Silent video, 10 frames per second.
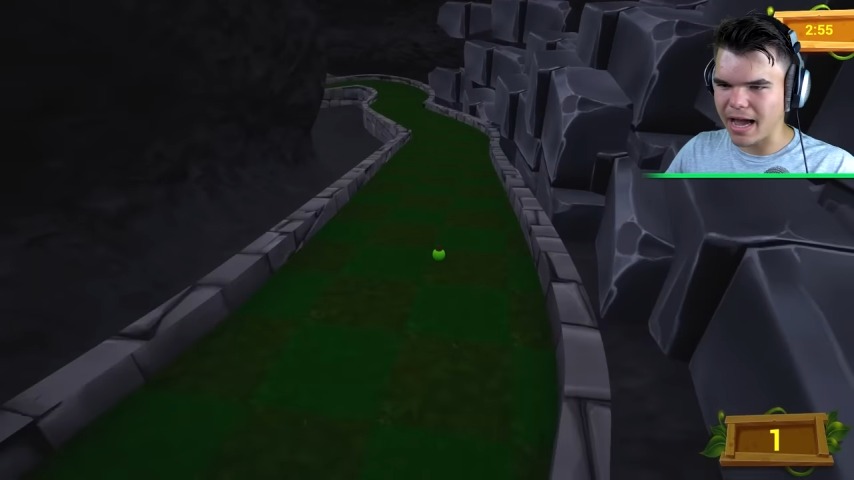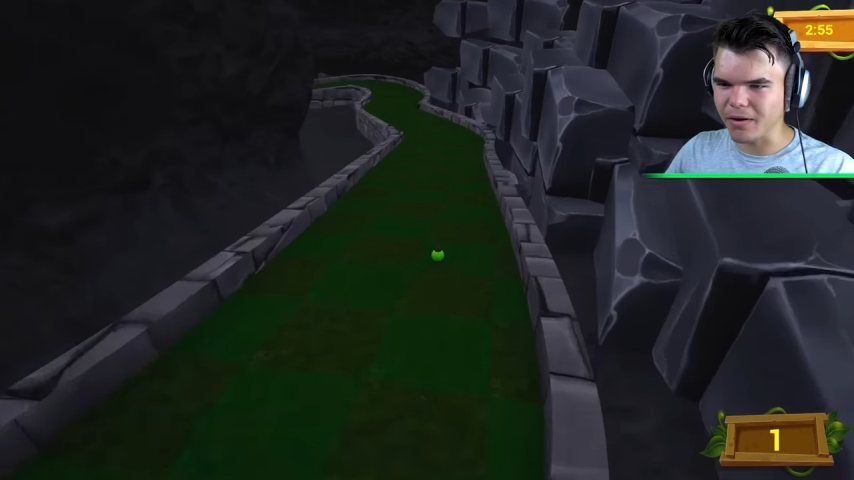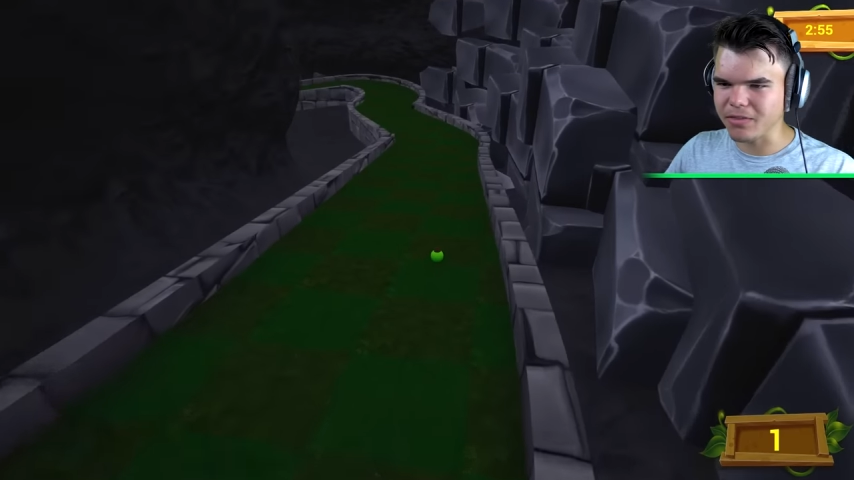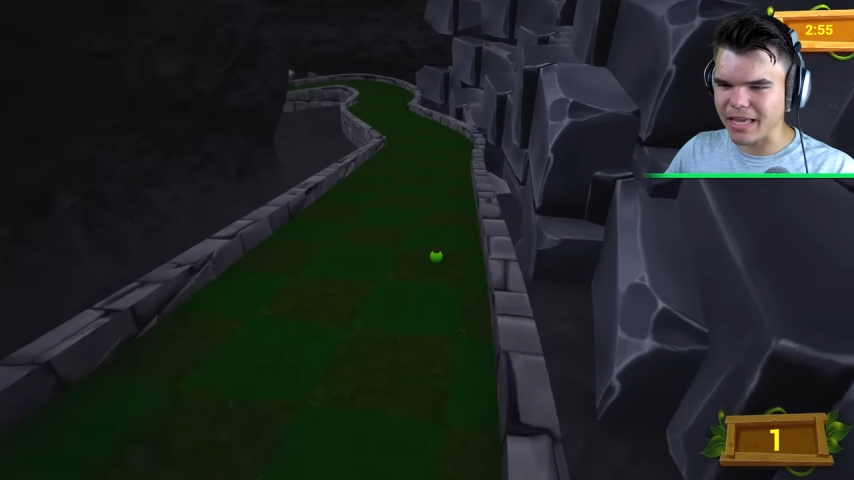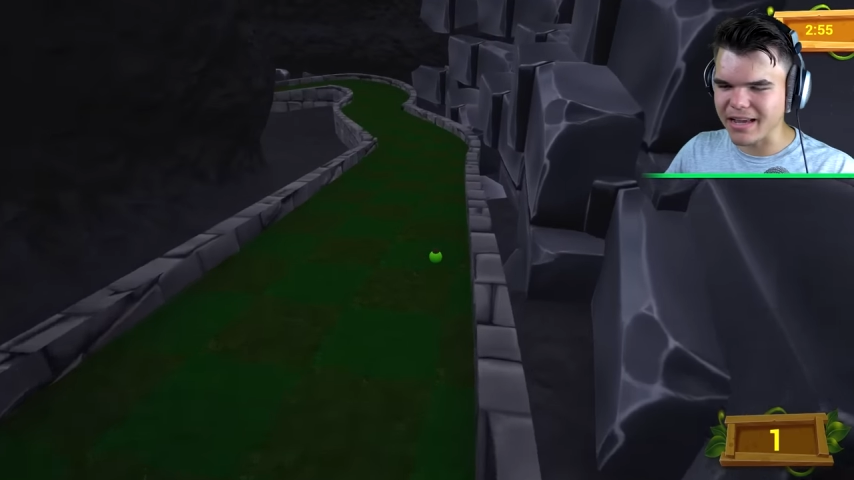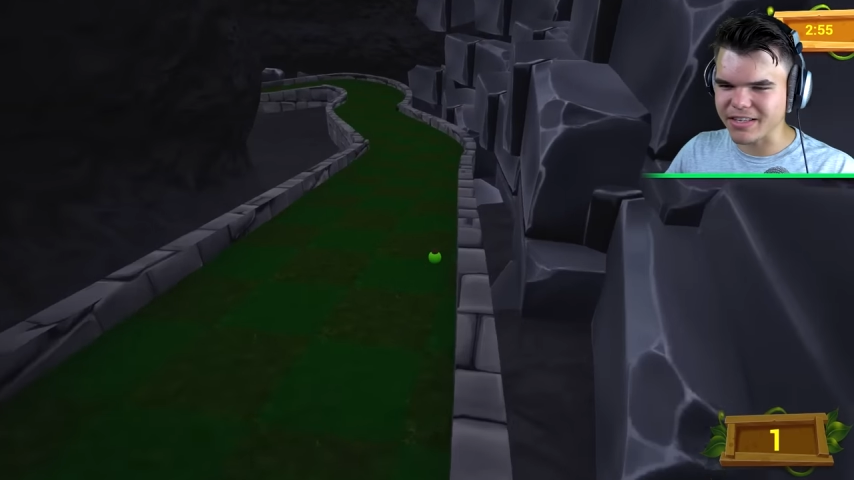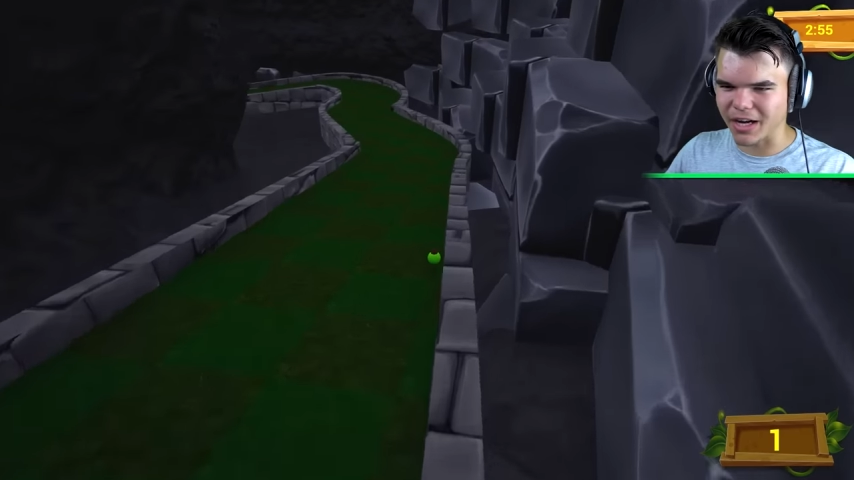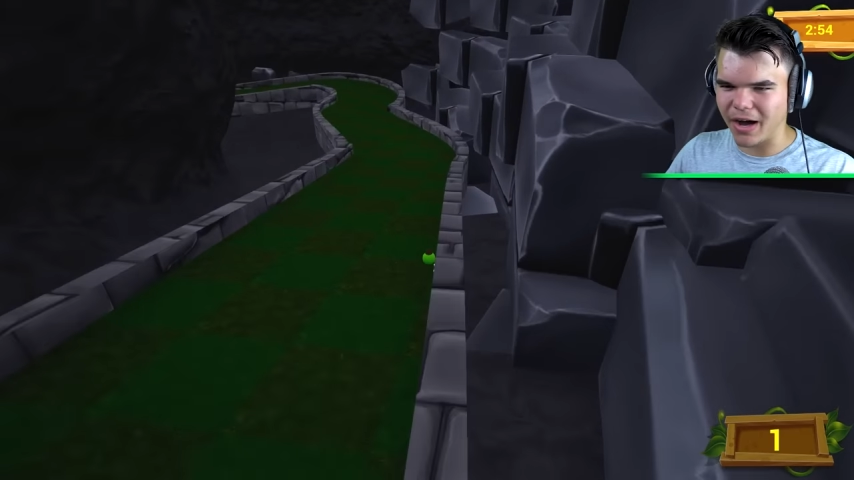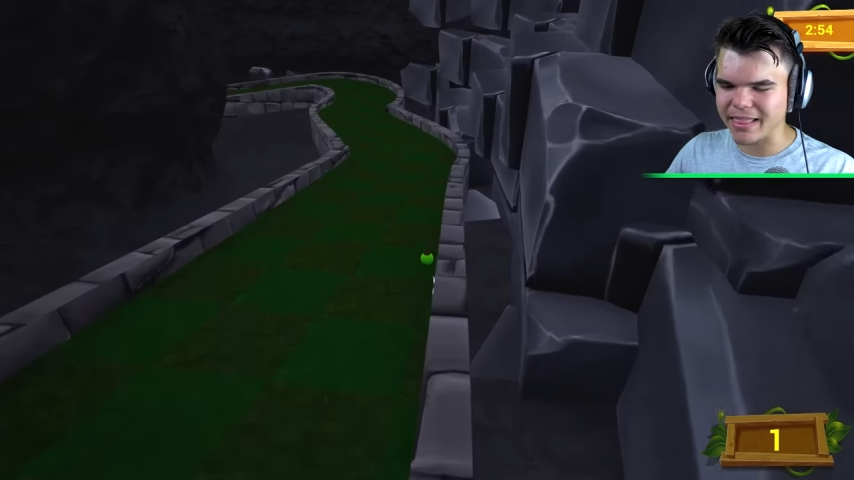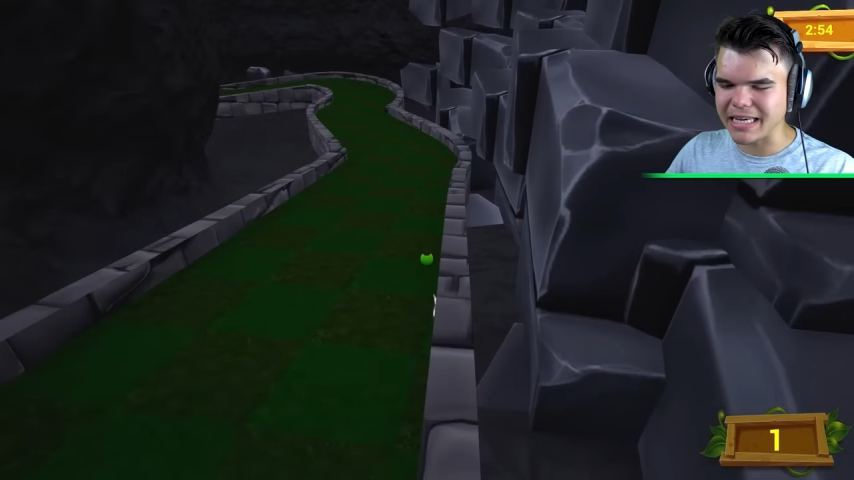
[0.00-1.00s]
I don't think
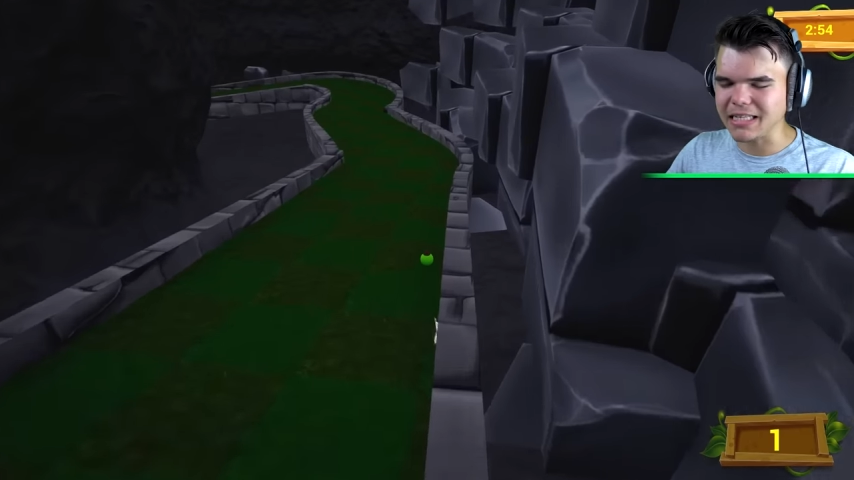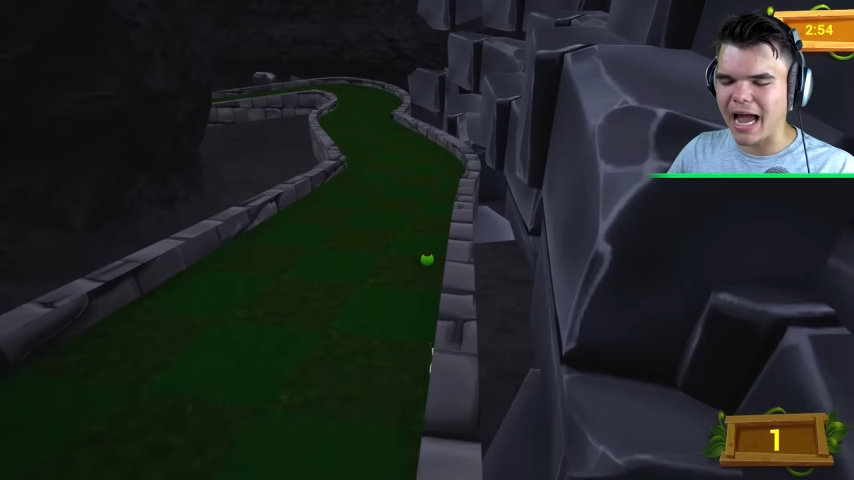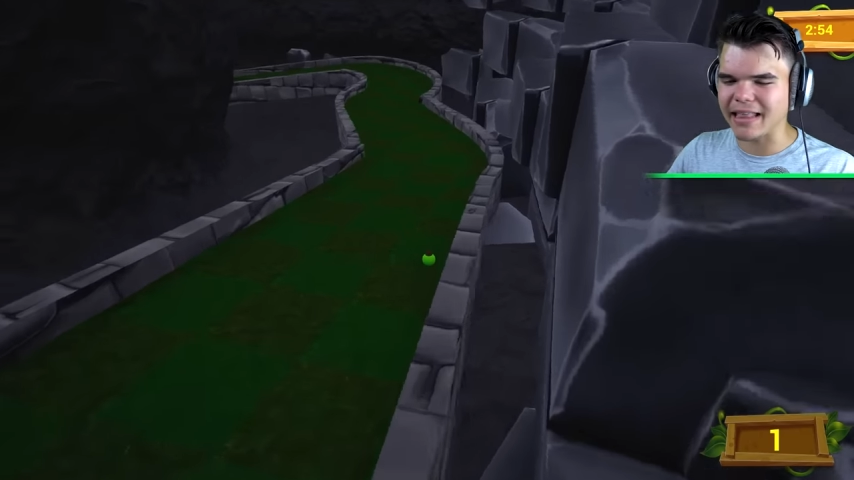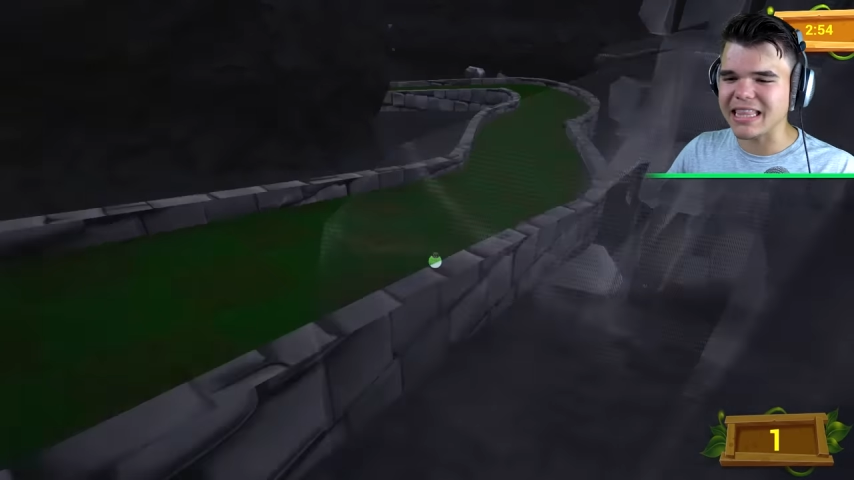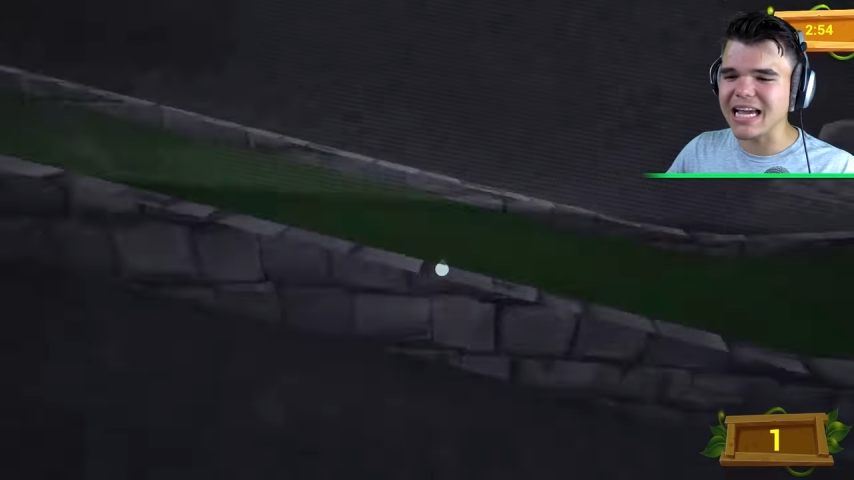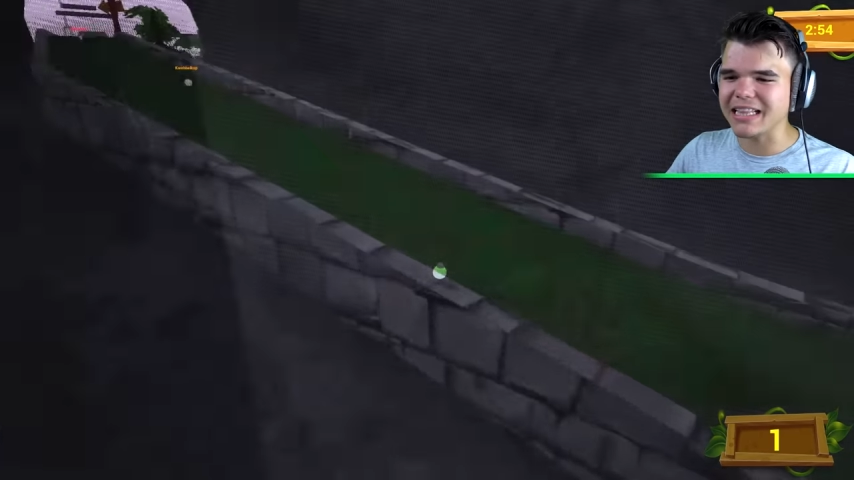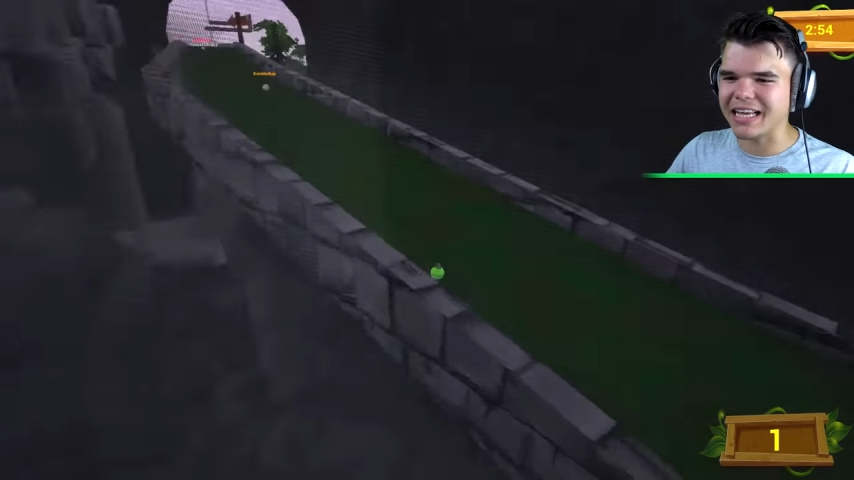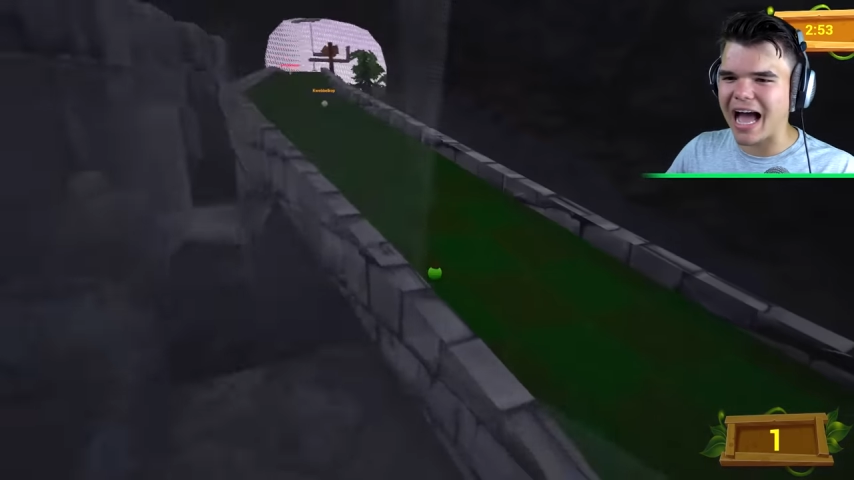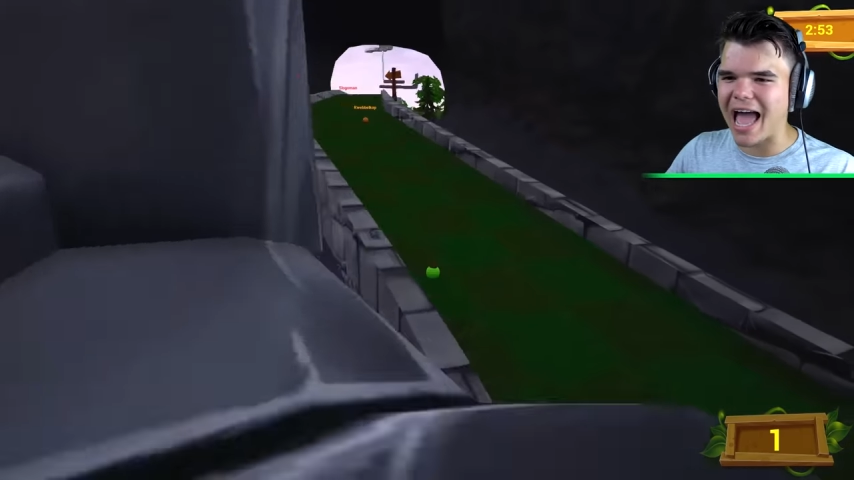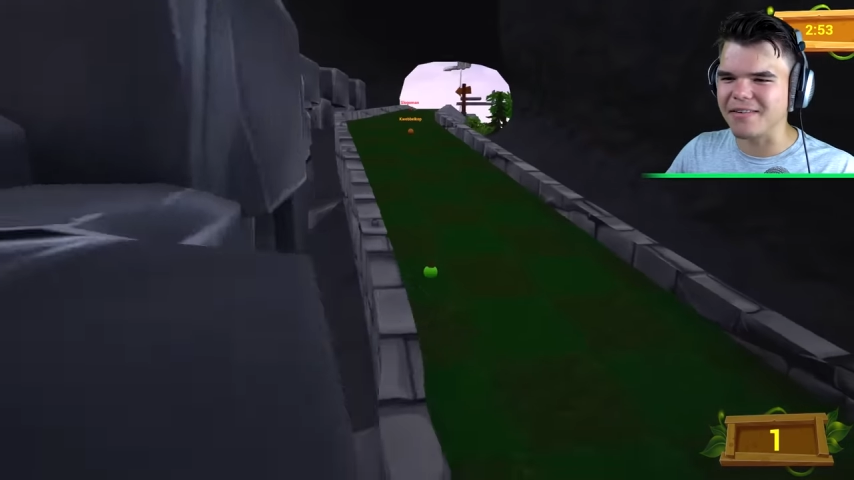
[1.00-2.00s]
so. I think I think the
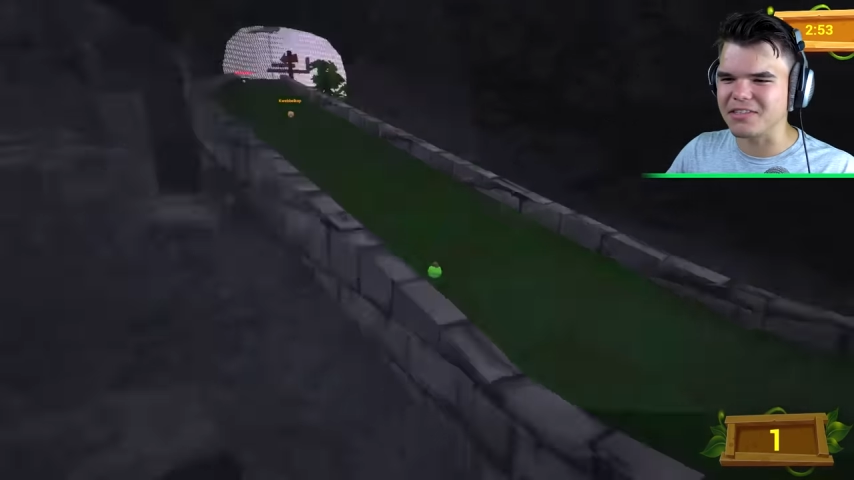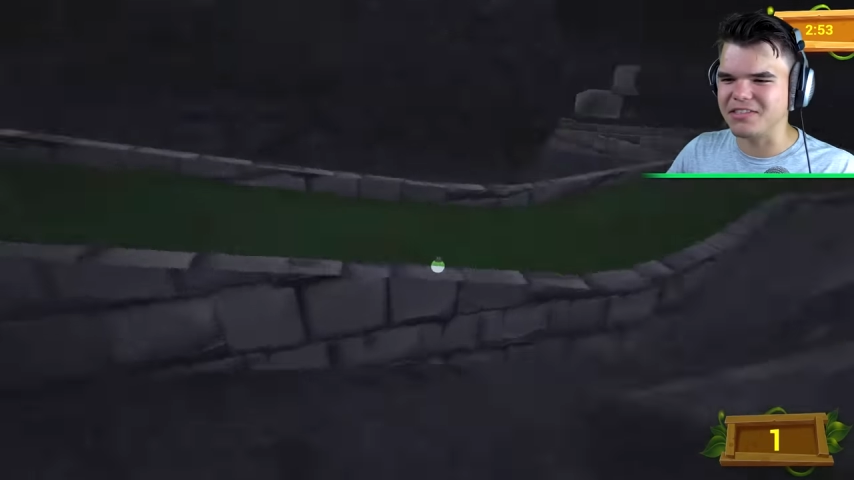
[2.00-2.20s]
down, guy guys.